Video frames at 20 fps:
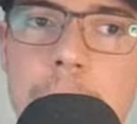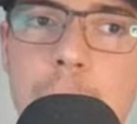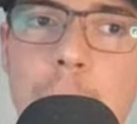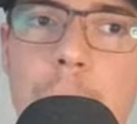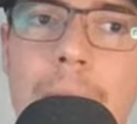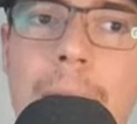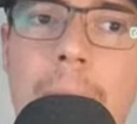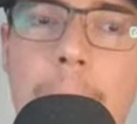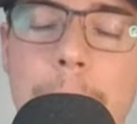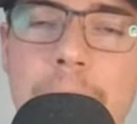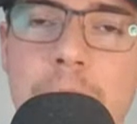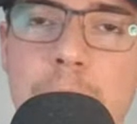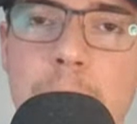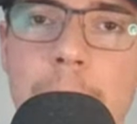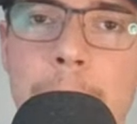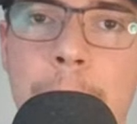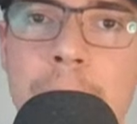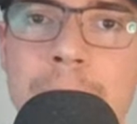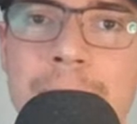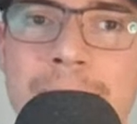This is what happens
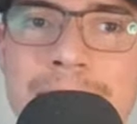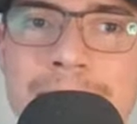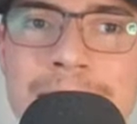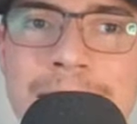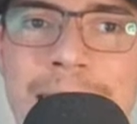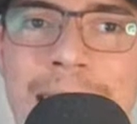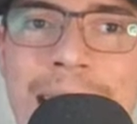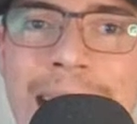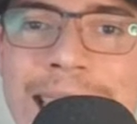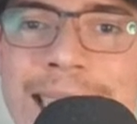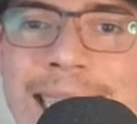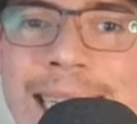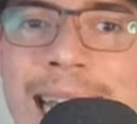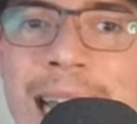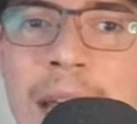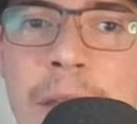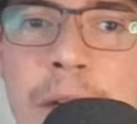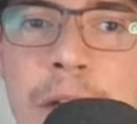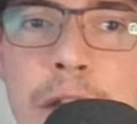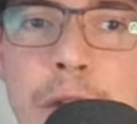when I put these slides
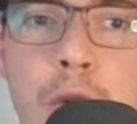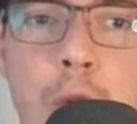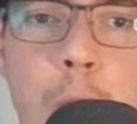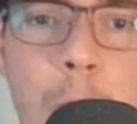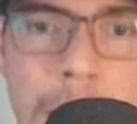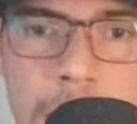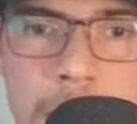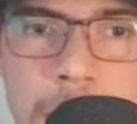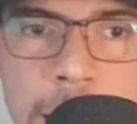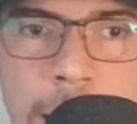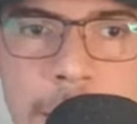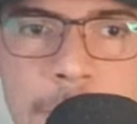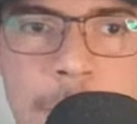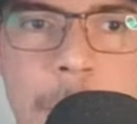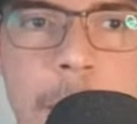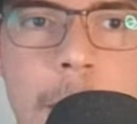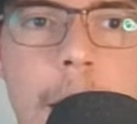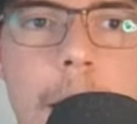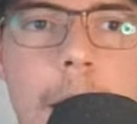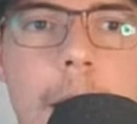together too
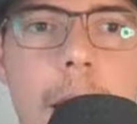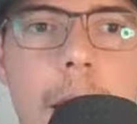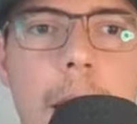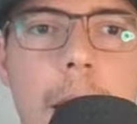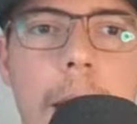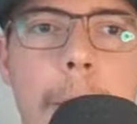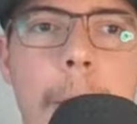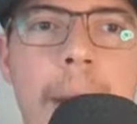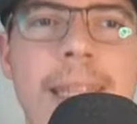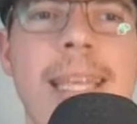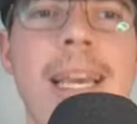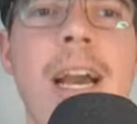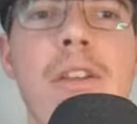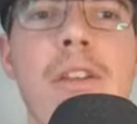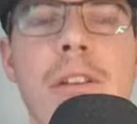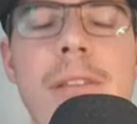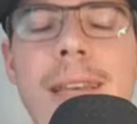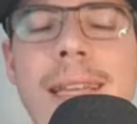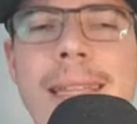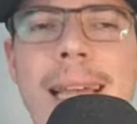quickly. But the
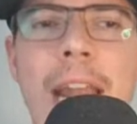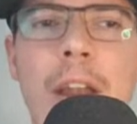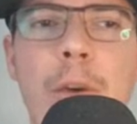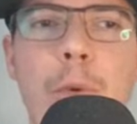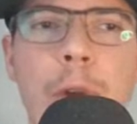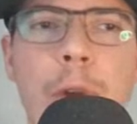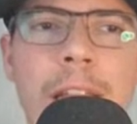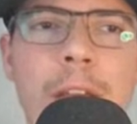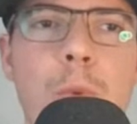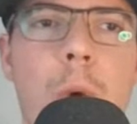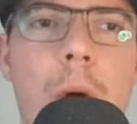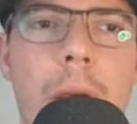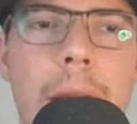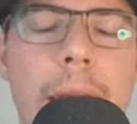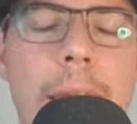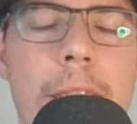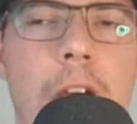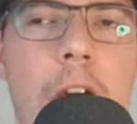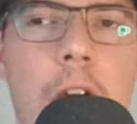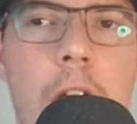other thing that I really
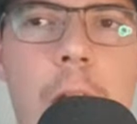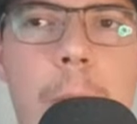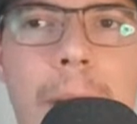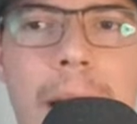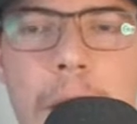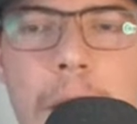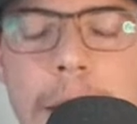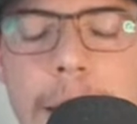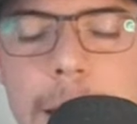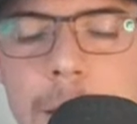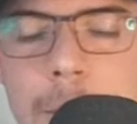wanted to talk about